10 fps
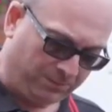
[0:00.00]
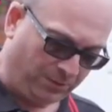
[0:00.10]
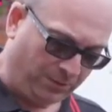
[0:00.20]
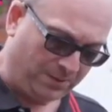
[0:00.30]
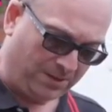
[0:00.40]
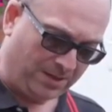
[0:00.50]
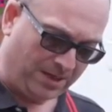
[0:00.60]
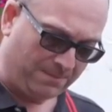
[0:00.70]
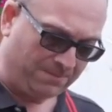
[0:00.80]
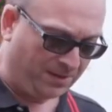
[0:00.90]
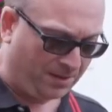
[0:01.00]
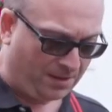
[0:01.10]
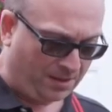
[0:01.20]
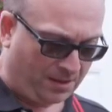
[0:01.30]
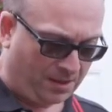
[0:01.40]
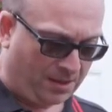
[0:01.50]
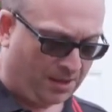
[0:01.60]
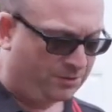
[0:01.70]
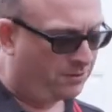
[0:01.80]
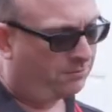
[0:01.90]
James, like many
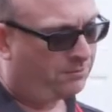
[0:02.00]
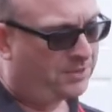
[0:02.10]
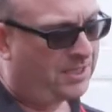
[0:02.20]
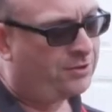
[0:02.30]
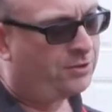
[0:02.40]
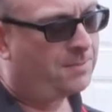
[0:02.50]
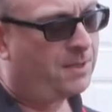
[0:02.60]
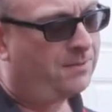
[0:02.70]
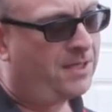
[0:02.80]
people with learning